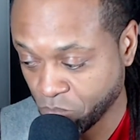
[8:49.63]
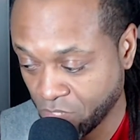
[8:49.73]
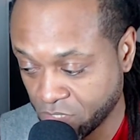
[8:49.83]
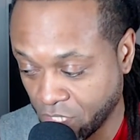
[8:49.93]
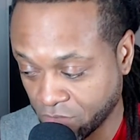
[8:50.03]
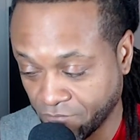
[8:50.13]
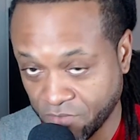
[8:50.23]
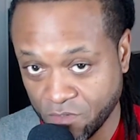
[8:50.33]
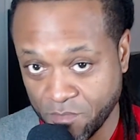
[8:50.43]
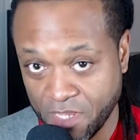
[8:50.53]
Dr.
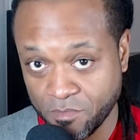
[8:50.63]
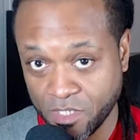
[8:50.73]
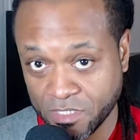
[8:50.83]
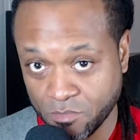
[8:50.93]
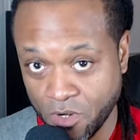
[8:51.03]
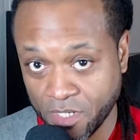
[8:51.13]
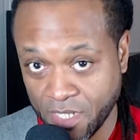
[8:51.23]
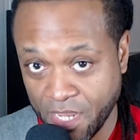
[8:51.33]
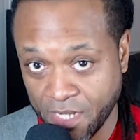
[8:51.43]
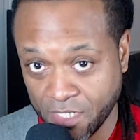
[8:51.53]
Phil may be a smart
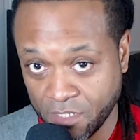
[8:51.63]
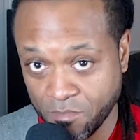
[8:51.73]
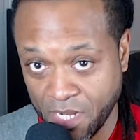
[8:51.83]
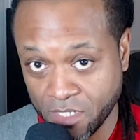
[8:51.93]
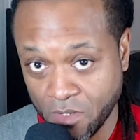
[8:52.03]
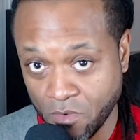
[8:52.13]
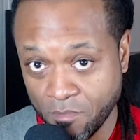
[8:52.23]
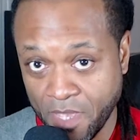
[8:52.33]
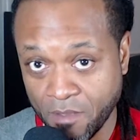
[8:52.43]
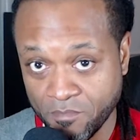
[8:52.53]
guy and he may know
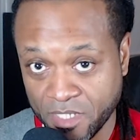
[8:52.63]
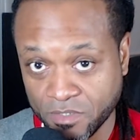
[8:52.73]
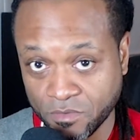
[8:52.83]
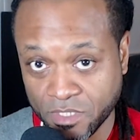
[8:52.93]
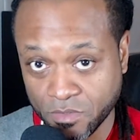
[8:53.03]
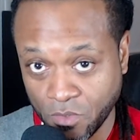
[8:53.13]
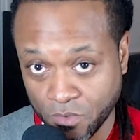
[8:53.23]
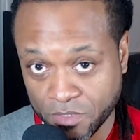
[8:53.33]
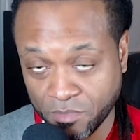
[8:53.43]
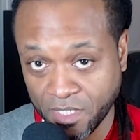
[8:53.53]
about mental
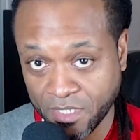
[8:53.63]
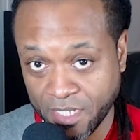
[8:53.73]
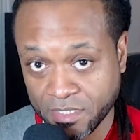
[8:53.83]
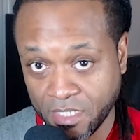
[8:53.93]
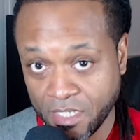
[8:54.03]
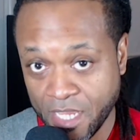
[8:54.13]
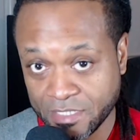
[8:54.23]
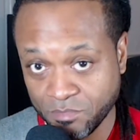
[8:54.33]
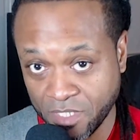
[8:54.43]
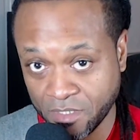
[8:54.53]
disorders, but unless he has
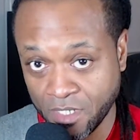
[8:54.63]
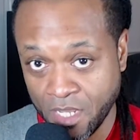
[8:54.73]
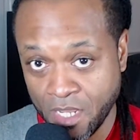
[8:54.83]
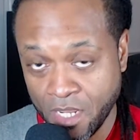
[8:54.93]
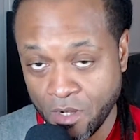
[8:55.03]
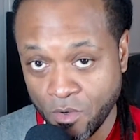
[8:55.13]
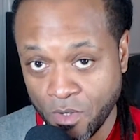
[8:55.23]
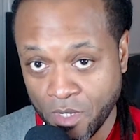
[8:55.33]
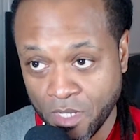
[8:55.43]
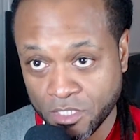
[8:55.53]
been
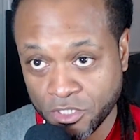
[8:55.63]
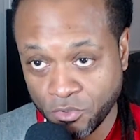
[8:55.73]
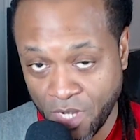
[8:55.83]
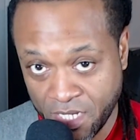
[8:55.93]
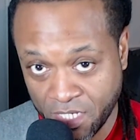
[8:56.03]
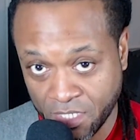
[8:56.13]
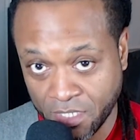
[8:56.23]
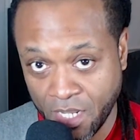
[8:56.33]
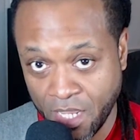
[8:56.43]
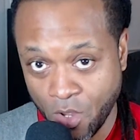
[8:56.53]

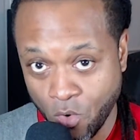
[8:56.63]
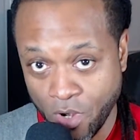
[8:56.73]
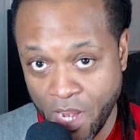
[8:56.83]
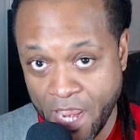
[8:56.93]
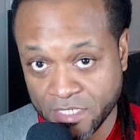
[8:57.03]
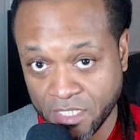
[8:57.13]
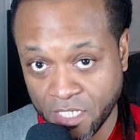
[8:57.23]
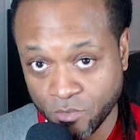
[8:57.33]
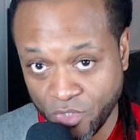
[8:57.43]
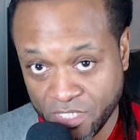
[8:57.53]
trained or has
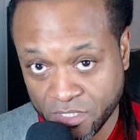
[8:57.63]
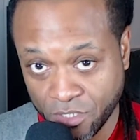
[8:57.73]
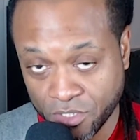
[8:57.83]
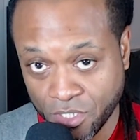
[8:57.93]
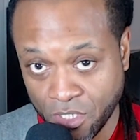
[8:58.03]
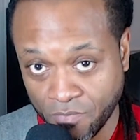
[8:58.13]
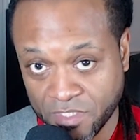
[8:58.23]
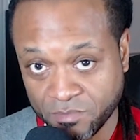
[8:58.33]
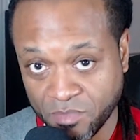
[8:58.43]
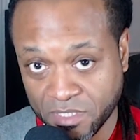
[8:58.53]
done research on the
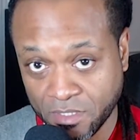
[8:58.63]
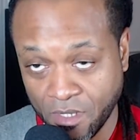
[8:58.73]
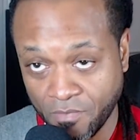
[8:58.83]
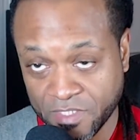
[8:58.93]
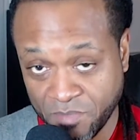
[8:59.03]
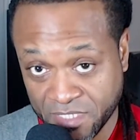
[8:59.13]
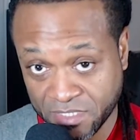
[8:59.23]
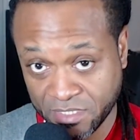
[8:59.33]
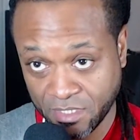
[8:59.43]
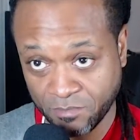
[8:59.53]

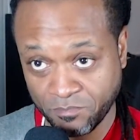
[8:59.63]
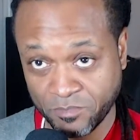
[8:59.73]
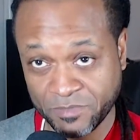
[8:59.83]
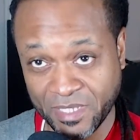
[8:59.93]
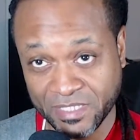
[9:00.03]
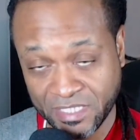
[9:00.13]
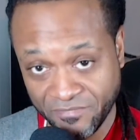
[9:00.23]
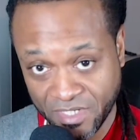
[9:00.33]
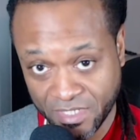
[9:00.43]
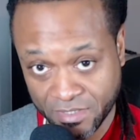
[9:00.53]

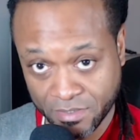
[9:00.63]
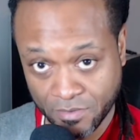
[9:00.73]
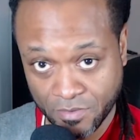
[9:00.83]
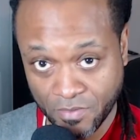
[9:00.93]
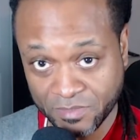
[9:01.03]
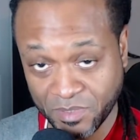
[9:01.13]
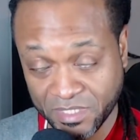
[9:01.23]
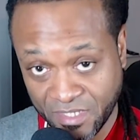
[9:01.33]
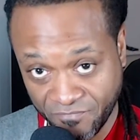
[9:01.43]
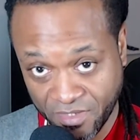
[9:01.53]
specificities or the
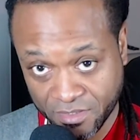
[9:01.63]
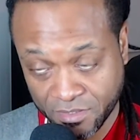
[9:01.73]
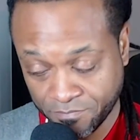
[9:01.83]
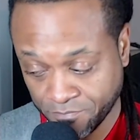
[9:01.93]
specifics